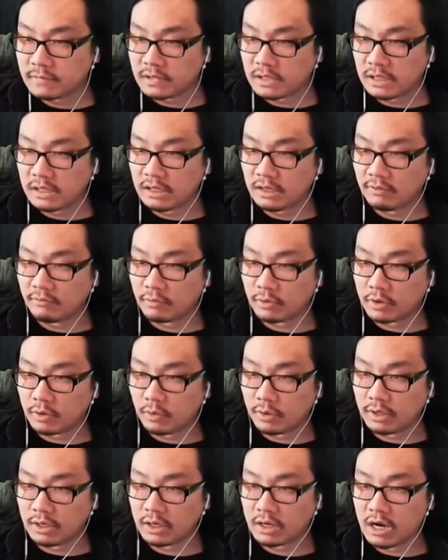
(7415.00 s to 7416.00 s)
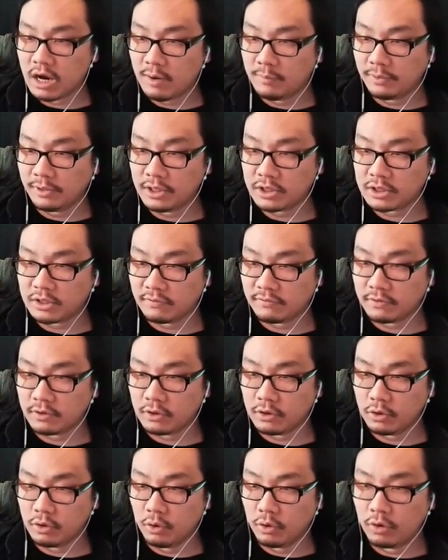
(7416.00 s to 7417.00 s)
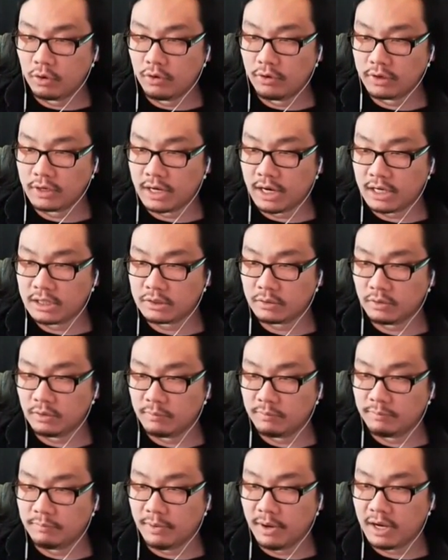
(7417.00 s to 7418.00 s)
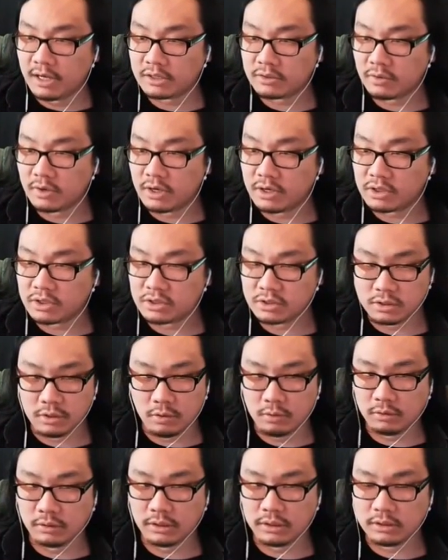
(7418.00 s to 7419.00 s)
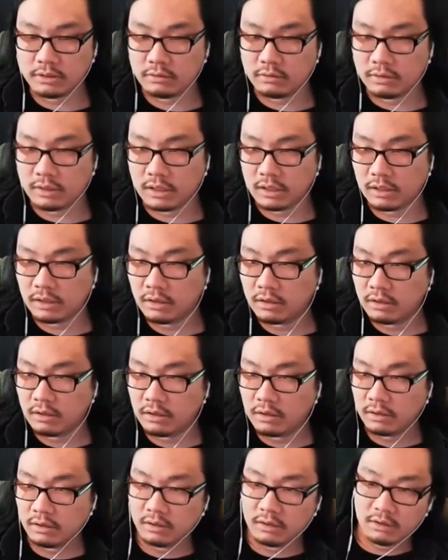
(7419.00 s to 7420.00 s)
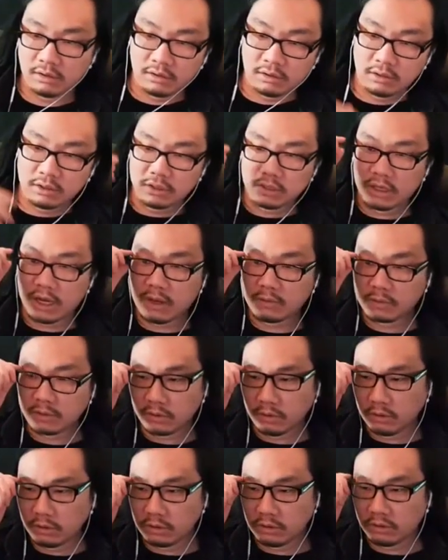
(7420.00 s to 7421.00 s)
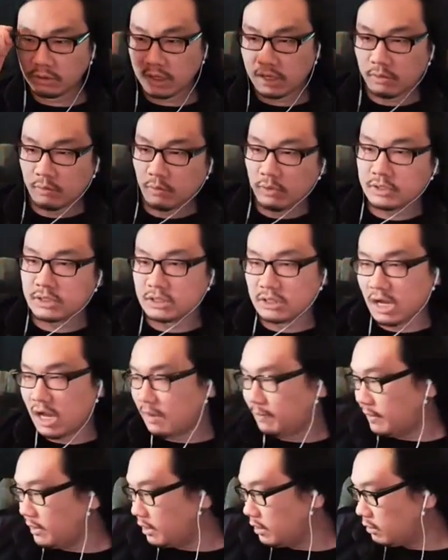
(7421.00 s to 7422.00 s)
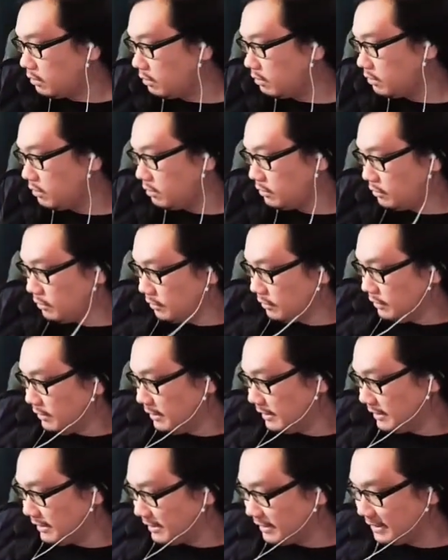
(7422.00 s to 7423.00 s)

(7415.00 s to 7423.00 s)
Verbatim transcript: thinking of recording a compilation of Goro and Kazuha boss rush? Totally do that. Should absolutely do that. What's stopping you?